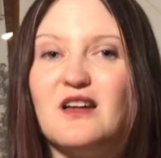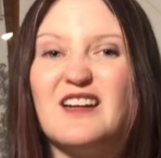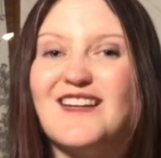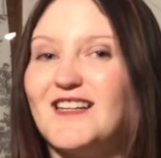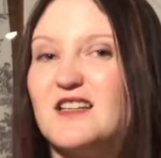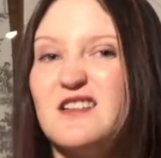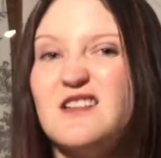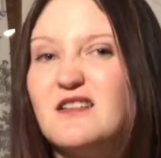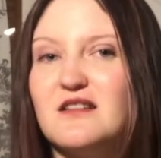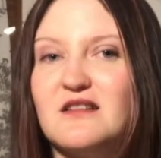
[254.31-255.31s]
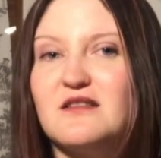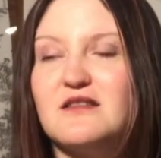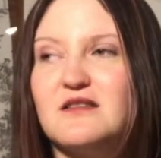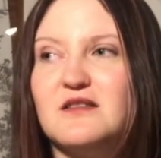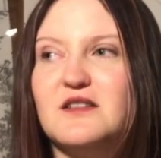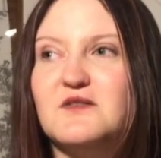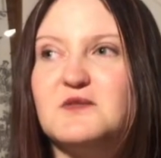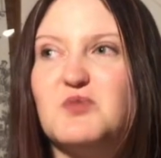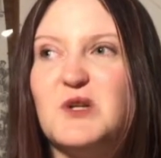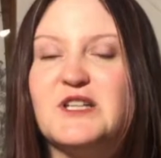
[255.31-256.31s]
Like, it was
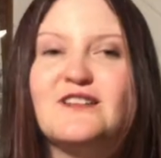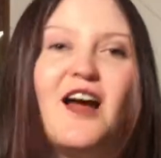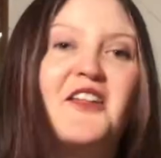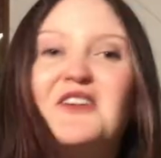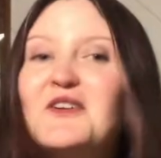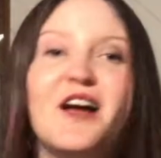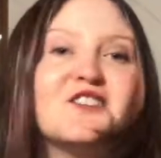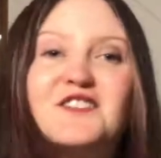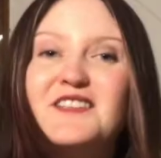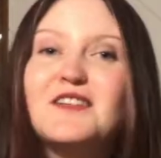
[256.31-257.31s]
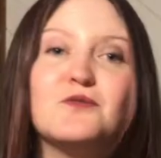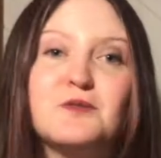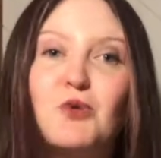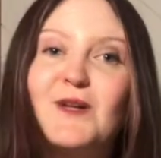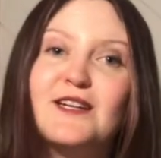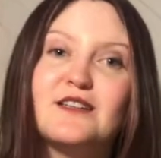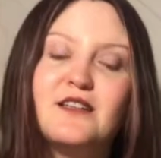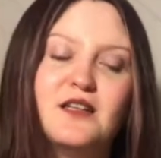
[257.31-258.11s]
brilliant. I just think it was brilliant.